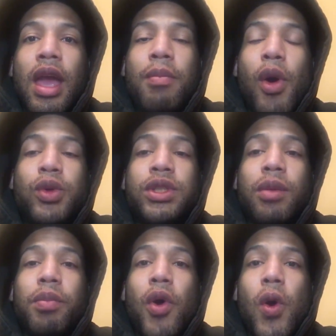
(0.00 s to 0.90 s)
And most
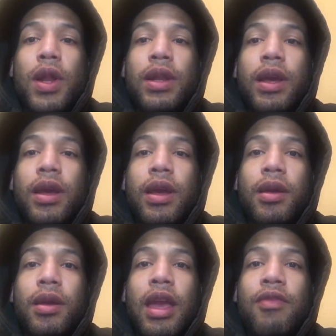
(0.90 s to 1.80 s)
importantly,
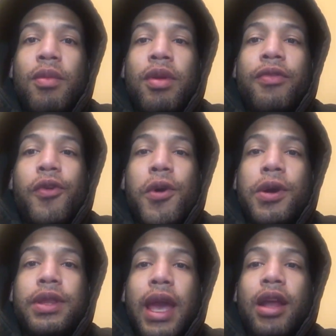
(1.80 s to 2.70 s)
even
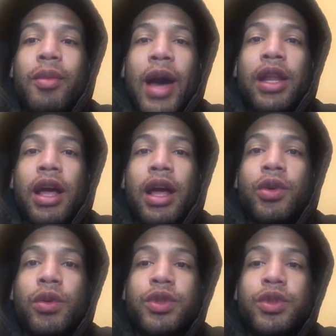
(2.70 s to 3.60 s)
before thinking about other
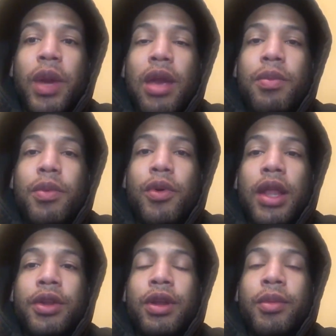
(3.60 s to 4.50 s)
groups of people,
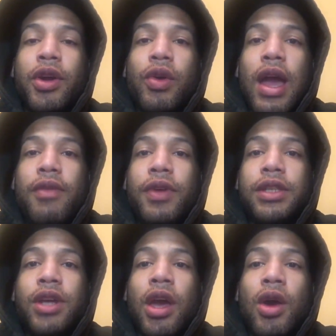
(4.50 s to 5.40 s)
other
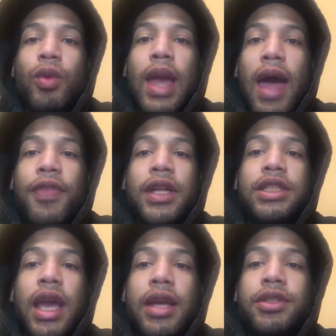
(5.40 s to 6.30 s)
demographics, we have to
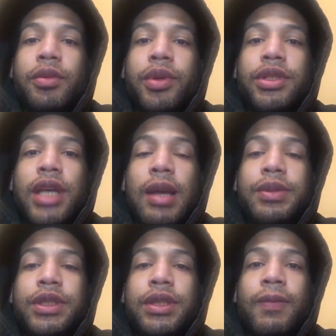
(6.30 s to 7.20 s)
change the
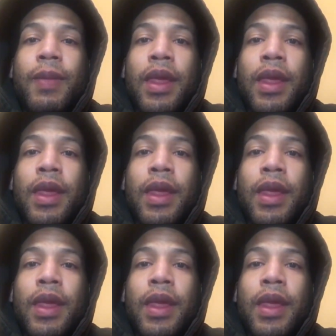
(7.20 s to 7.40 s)
perception